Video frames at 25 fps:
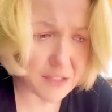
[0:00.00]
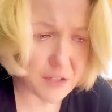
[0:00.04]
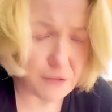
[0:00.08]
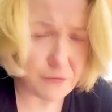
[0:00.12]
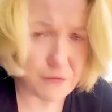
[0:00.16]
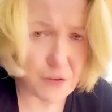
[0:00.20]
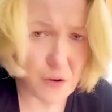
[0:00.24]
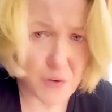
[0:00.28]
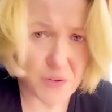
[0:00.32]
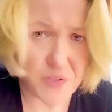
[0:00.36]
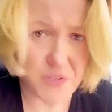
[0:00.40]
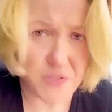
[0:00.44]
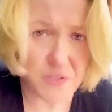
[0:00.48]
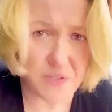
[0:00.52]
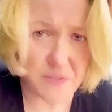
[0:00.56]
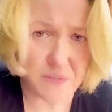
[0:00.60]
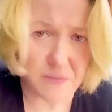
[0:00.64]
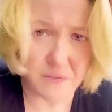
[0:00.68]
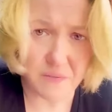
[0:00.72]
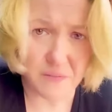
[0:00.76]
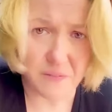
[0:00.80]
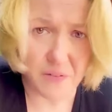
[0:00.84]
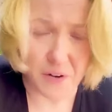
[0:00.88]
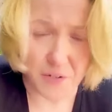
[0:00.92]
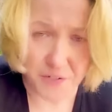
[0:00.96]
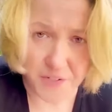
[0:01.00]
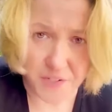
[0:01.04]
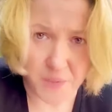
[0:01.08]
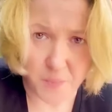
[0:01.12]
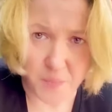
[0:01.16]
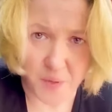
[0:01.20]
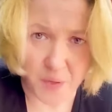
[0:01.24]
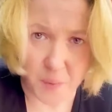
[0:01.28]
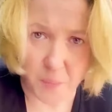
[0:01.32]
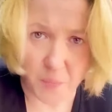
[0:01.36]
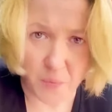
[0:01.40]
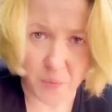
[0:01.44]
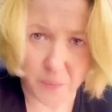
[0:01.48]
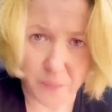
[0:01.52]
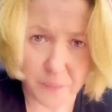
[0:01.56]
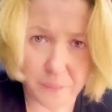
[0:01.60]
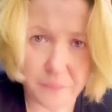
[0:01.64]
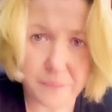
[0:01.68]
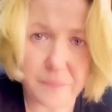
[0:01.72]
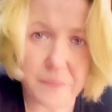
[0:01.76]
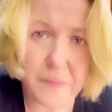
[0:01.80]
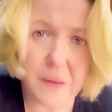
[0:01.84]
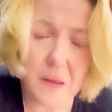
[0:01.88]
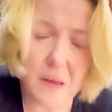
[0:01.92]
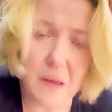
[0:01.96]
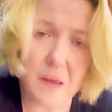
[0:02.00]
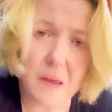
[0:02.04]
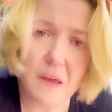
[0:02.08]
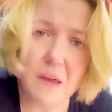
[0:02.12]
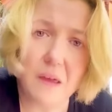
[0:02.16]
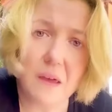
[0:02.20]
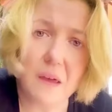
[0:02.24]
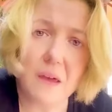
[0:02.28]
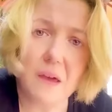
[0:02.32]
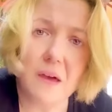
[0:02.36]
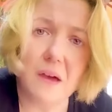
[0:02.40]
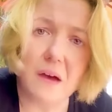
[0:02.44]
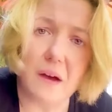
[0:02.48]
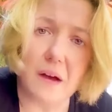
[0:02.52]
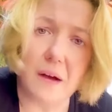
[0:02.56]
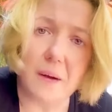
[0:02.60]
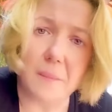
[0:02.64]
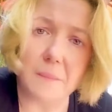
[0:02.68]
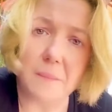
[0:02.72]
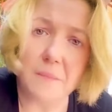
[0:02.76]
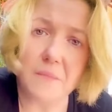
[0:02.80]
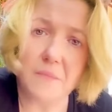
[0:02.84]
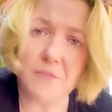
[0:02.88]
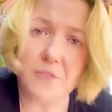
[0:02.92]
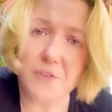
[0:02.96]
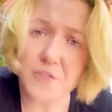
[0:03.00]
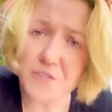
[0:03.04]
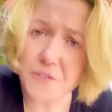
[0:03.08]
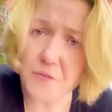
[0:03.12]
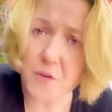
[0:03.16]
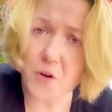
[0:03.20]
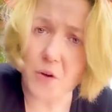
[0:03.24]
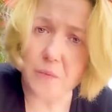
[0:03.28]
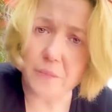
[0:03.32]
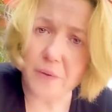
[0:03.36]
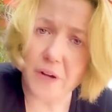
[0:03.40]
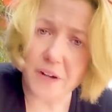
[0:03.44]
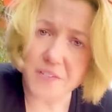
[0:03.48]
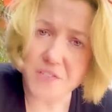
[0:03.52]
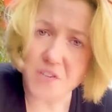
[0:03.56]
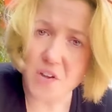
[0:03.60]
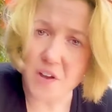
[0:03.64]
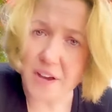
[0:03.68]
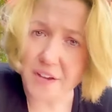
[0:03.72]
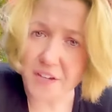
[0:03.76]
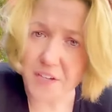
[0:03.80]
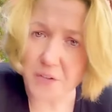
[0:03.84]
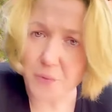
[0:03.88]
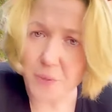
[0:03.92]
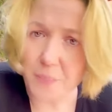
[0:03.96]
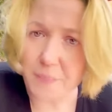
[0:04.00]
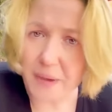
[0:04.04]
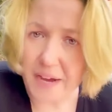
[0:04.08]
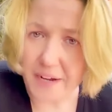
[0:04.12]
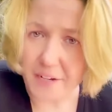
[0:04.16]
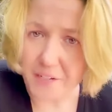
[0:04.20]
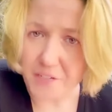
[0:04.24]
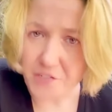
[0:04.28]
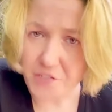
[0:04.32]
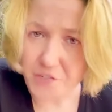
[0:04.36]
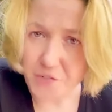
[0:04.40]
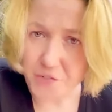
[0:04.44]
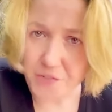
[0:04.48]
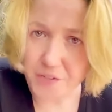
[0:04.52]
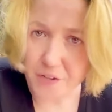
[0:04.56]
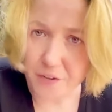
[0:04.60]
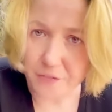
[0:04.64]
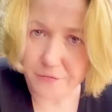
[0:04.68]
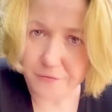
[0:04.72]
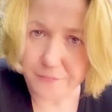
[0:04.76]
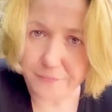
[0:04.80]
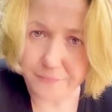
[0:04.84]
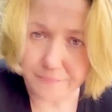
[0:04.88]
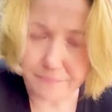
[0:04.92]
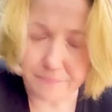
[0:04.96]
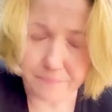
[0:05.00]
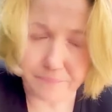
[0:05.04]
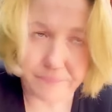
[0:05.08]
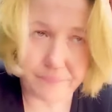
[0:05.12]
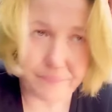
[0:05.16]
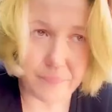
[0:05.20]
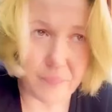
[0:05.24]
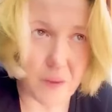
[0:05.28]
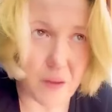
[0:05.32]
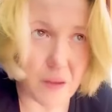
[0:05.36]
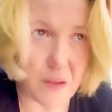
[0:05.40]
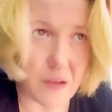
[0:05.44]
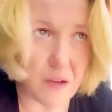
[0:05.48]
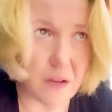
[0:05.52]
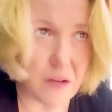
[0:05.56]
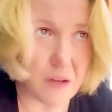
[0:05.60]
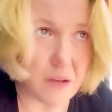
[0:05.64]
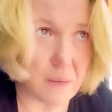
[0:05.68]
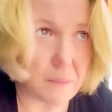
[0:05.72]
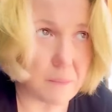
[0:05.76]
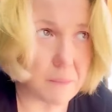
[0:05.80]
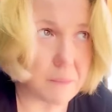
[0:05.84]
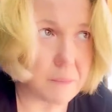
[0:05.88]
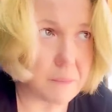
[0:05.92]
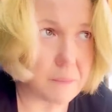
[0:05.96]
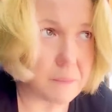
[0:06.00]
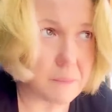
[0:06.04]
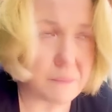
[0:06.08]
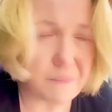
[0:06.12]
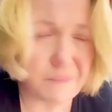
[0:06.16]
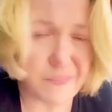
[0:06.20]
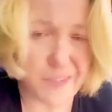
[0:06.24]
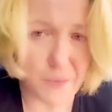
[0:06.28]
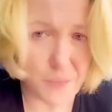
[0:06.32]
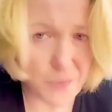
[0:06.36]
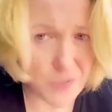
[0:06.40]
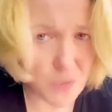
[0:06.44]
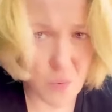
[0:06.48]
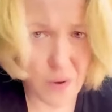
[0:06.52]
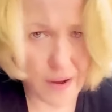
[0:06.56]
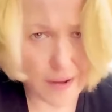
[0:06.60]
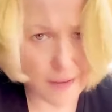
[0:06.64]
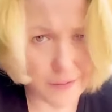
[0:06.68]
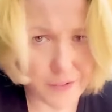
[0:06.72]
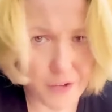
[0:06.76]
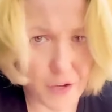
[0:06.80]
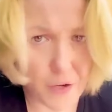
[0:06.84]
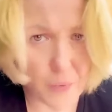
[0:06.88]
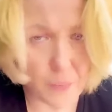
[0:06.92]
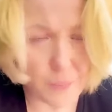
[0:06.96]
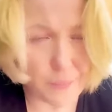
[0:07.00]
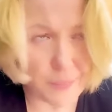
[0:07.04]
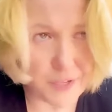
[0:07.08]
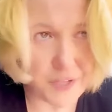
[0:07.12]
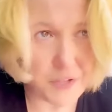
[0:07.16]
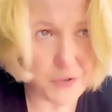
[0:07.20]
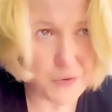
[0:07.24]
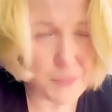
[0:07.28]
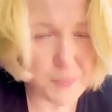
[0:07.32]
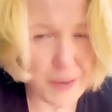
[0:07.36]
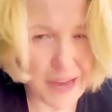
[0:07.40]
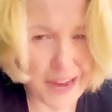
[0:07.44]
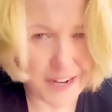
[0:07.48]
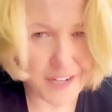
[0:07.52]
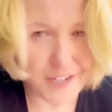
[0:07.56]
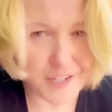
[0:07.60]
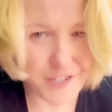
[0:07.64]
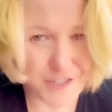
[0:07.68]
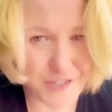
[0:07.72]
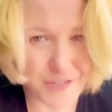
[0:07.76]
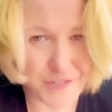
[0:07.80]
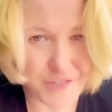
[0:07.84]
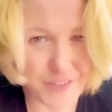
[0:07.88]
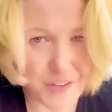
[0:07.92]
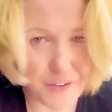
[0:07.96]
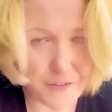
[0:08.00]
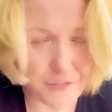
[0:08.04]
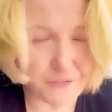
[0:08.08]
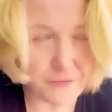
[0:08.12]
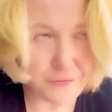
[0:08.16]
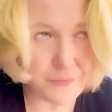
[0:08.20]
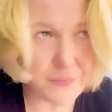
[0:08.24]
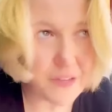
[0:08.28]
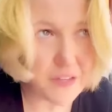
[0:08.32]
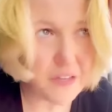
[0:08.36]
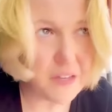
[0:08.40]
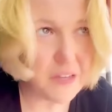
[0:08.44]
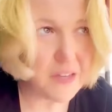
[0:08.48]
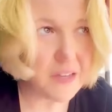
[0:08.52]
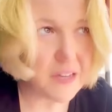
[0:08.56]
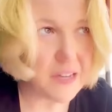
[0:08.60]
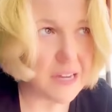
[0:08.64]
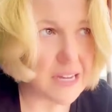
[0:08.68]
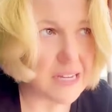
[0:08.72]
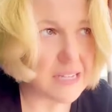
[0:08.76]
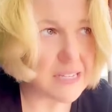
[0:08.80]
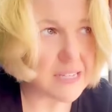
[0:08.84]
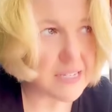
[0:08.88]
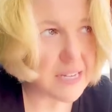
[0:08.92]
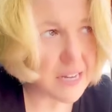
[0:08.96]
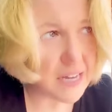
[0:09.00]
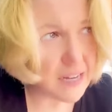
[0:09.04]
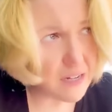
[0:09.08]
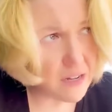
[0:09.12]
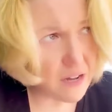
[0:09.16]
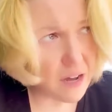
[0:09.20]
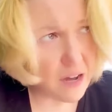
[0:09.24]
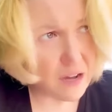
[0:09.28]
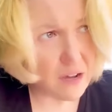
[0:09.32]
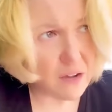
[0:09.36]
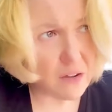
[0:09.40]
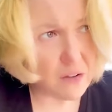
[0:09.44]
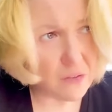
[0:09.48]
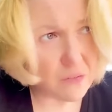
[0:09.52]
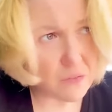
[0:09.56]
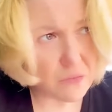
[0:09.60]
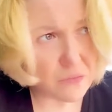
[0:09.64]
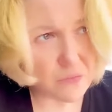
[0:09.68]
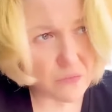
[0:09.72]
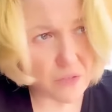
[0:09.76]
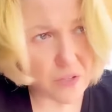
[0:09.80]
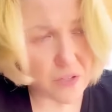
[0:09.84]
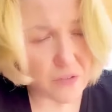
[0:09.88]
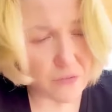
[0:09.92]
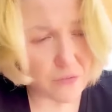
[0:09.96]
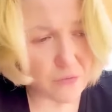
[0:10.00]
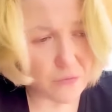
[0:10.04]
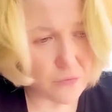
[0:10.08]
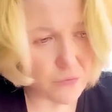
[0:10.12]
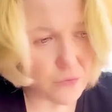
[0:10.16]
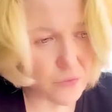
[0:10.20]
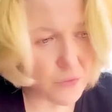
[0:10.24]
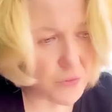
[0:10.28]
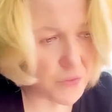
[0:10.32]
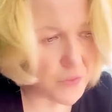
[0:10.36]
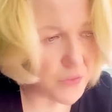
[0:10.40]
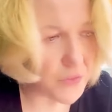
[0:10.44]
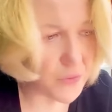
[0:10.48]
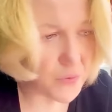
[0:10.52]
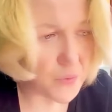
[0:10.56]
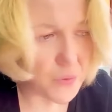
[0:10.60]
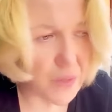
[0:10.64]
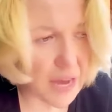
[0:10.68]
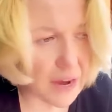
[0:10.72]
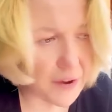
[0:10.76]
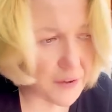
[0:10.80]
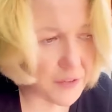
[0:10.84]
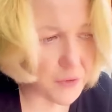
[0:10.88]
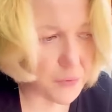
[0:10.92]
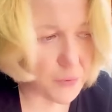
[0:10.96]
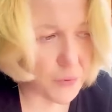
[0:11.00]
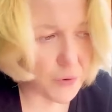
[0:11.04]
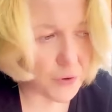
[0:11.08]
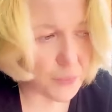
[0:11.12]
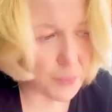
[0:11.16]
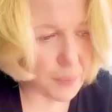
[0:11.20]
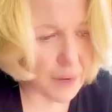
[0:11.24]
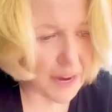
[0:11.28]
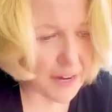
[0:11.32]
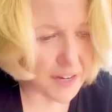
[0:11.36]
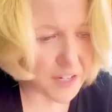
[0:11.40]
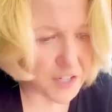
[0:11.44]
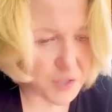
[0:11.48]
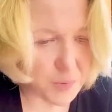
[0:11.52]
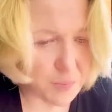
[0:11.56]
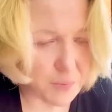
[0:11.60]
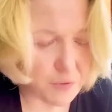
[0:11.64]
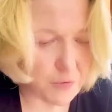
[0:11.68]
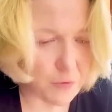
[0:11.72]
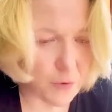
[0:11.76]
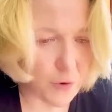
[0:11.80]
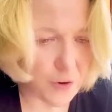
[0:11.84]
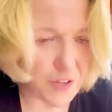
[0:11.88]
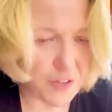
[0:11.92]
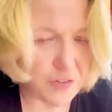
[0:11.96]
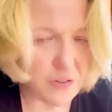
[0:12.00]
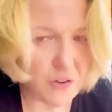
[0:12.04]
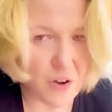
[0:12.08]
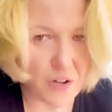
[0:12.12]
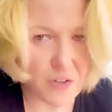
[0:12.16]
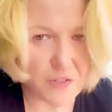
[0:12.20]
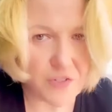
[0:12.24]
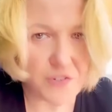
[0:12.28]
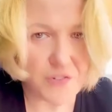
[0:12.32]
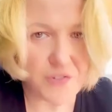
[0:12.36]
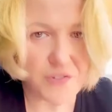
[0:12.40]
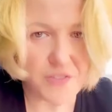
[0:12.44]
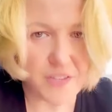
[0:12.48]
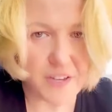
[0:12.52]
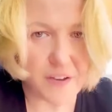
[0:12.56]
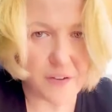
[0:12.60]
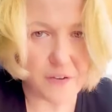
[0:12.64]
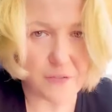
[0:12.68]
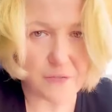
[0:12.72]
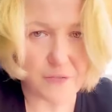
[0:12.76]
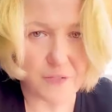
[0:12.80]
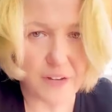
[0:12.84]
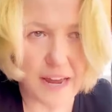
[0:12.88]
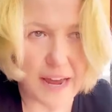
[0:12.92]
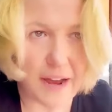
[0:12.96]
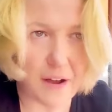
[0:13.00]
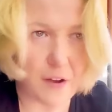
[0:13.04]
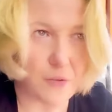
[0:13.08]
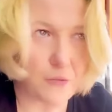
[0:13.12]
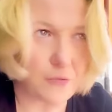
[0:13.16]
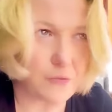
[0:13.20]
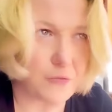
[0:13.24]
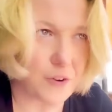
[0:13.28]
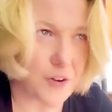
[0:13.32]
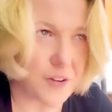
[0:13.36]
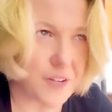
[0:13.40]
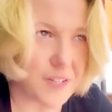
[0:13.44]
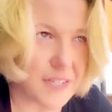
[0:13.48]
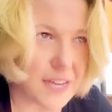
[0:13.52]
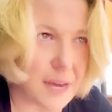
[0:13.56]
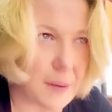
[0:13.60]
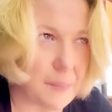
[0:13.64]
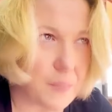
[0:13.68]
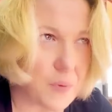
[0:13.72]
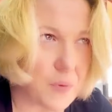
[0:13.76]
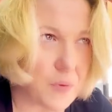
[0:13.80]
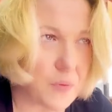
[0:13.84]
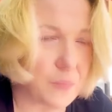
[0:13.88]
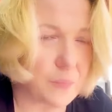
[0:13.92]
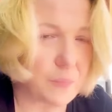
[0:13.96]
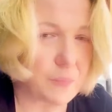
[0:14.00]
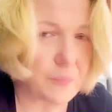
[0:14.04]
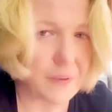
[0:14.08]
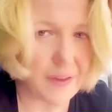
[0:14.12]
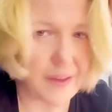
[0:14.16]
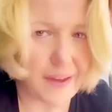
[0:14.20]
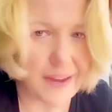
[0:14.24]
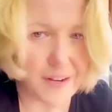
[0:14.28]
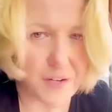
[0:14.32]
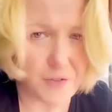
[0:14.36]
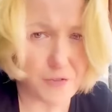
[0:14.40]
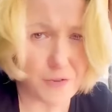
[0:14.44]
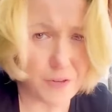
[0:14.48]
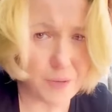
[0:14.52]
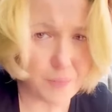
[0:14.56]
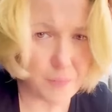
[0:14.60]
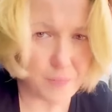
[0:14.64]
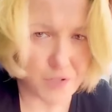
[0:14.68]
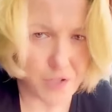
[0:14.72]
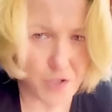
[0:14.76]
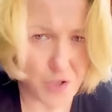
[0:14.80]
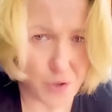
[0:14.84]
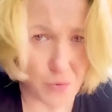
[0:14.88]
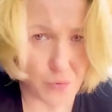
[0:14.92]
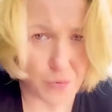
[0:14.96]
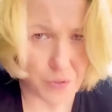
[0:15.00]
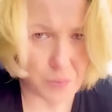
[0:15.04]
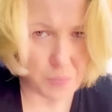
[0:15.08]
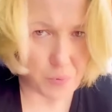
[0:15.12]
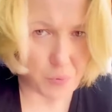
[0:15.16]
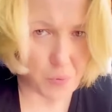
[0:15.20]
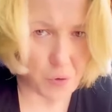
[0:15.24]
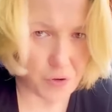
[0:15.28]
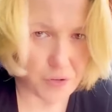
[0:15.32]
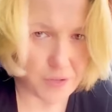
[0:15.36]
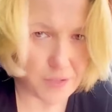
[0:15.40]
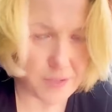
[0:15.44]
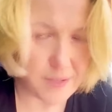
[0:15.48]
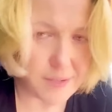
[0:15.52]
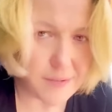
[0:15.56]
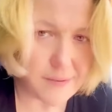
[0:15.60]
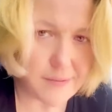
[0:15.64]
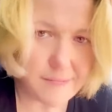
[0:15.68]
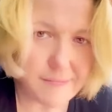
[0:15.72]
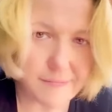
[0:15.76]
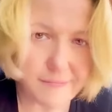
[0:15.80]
you folks are despicable. First of all, I saw how you repackaged yourself. It was a while ago, but you repackaged yourself. Instead of how you were packaged before, you called yourself now, for example, Andrea Mitchell Reports,